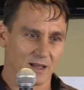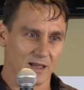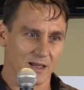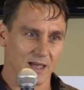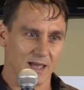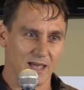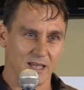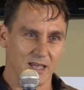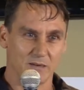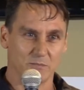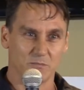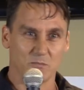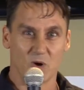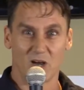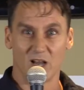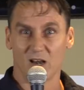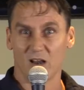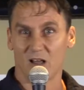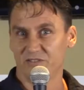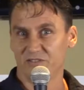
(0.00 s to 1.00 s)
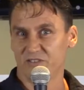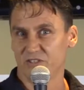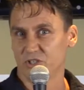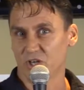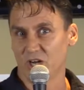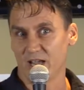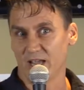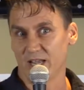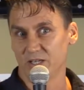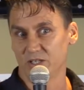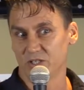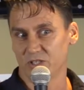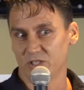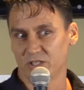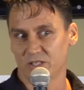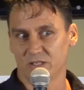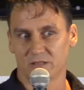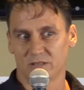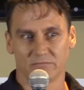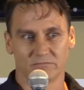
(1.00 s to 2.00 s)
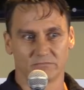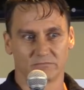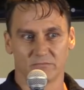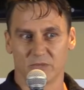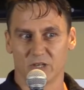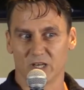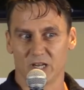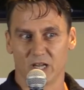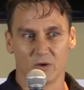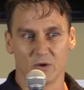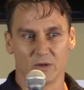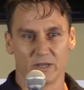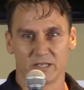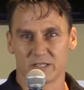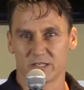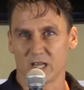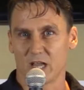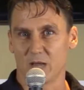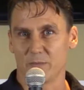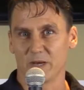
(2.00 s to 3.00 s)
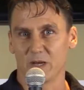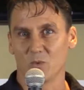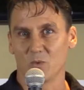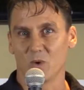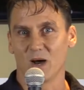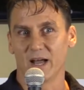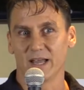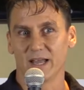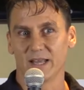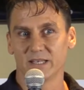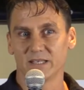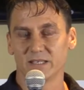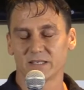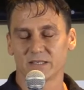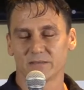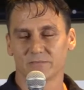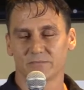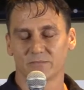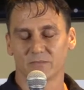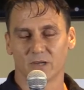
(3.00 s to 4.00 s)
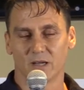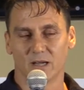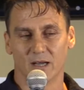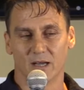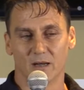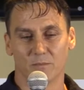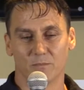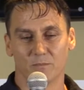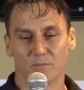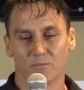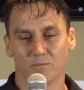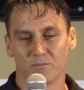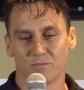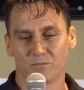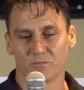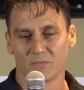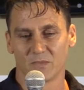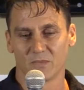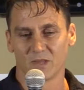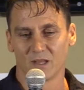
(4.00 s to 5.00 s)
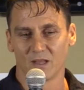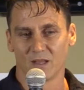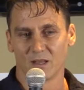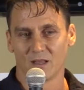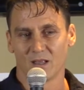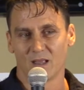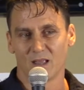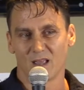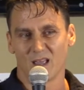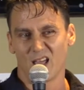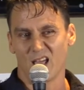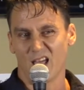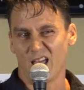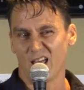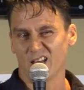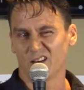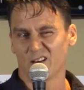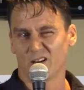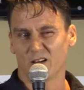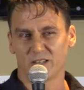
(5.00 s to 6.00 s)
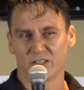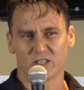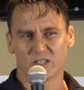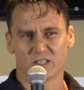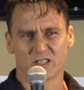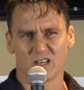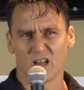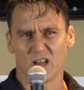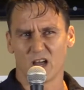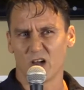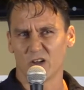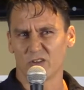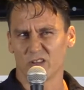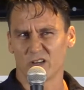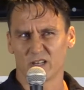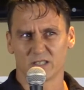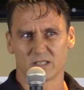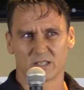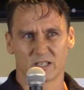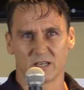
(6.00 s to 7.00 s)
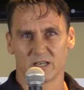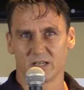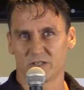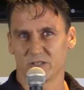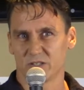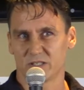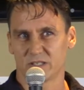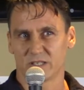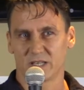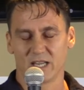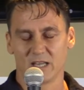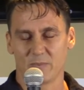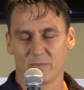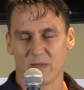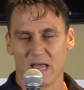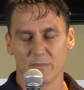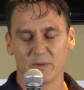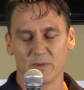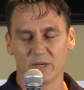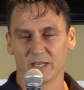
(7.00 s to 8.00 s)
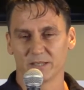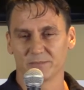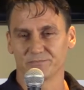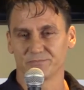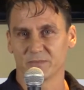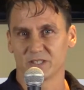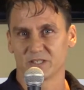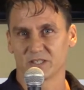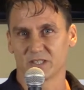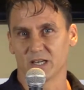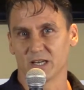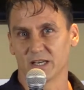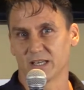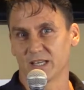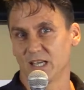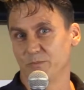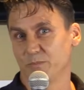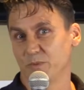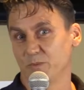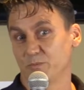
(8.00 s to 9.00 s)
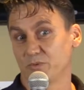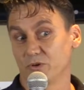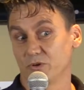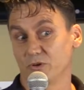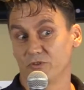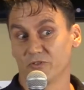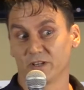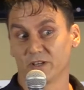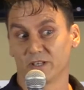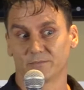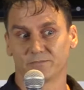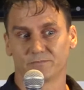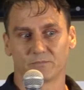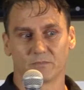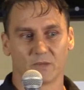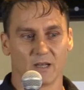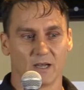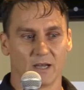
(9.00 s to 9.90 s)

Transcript: And my life's changed, you know, in so many ways. And I just know that it's going to just keep happening. It's going to keep improving.